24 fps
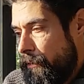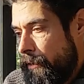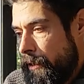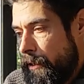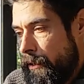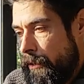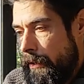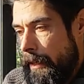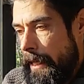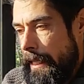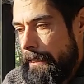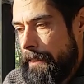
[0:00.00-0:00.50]
For
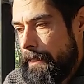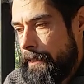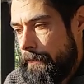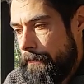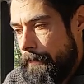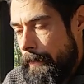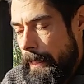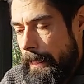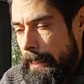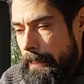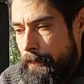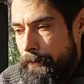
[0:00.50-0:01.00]
the rest,
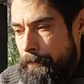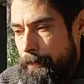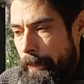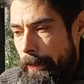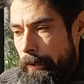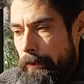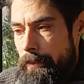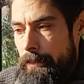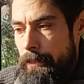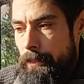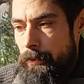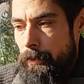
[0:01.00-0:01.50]
my
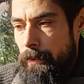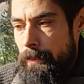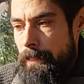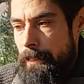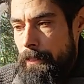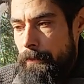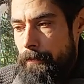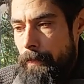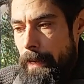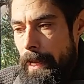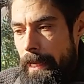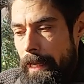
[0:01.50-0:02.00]
experience with
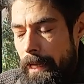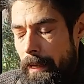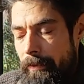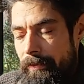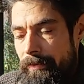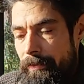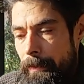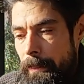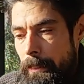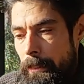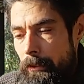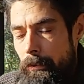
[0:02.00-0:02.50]
this pack,
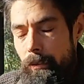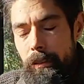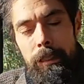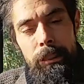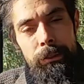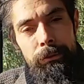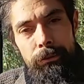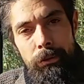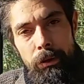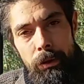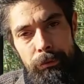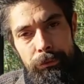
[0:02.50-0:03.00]
I've been
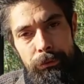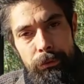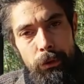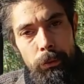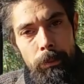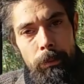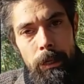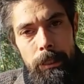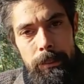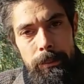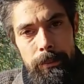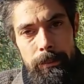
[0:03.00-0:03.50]
using it for a
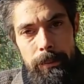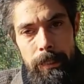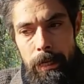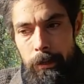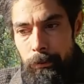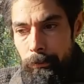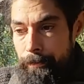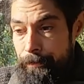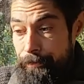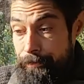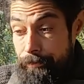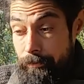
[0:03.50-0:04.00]
few months
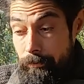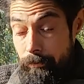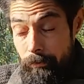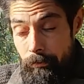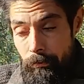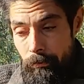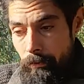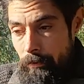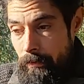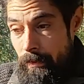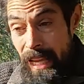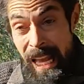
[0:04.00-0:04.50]
now.
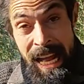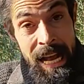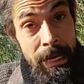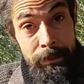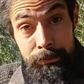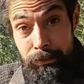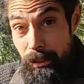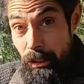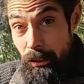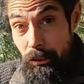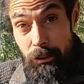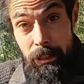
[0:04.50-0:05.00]

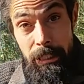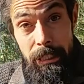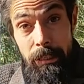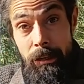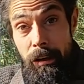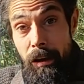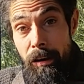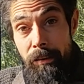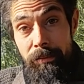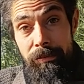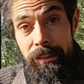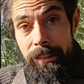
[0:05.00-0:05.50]
Absolutely
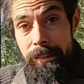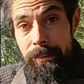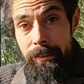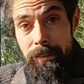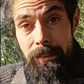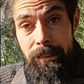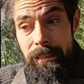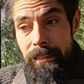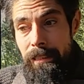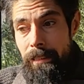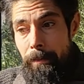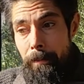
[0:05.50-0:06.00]
love it.
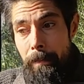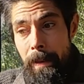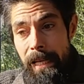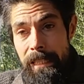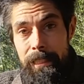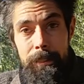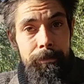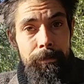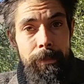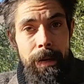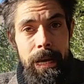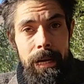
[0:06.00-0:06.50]
This is the
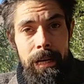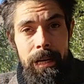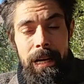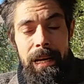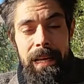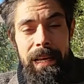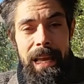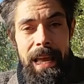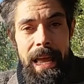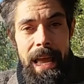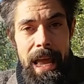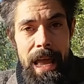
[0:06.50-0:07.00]
best pack
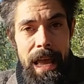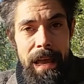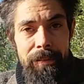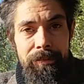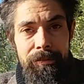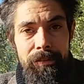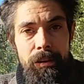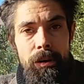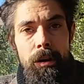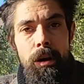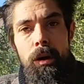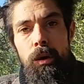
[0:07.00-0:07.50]
I
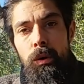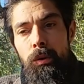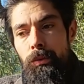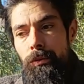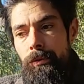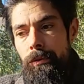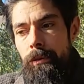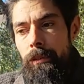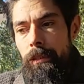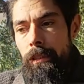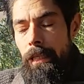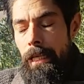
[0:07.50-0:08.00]
ever
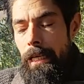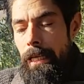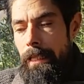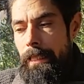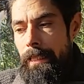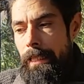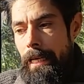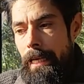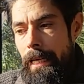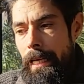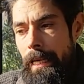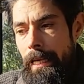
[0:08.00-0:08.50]
owned,
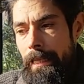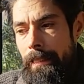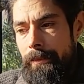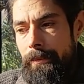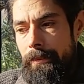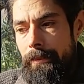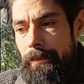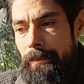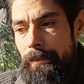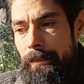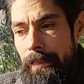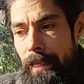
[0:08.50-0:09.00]
and I had
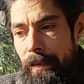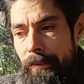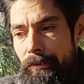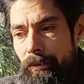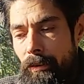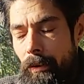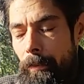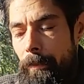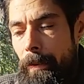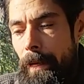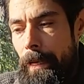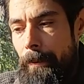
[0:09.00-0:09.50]

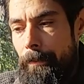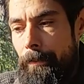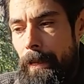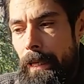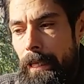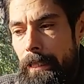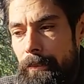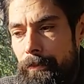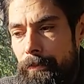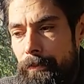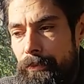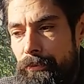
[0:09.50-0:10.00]
several
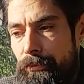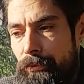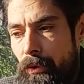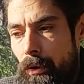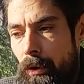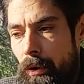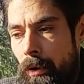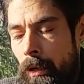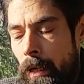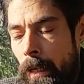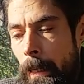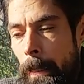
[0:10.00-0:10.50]
backpacks
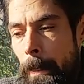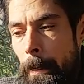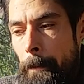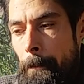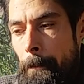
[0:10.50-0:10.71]
before,